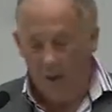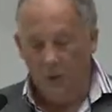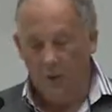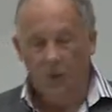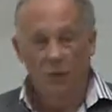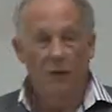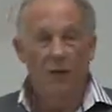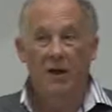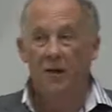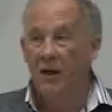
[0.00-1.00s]

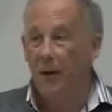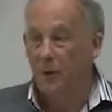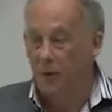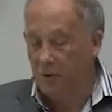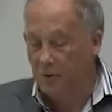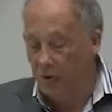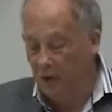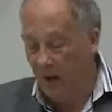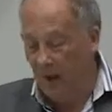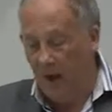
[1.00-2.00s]
2 examiners,
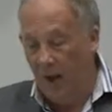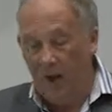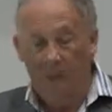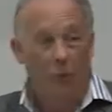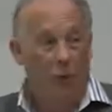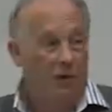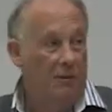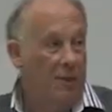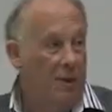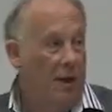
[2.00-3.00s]
and
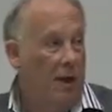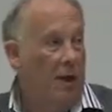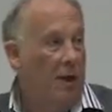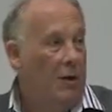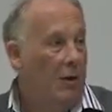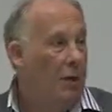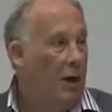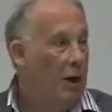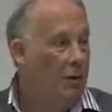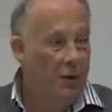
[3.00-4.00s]
possibly your
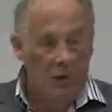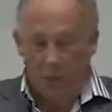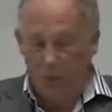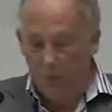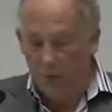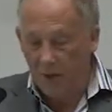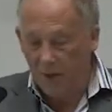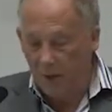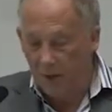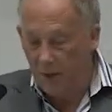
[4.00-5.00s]
partner or your
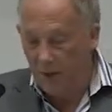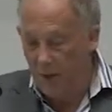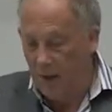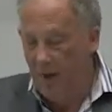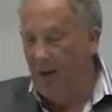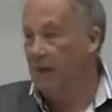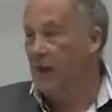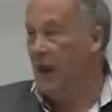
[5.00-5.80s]
mother, is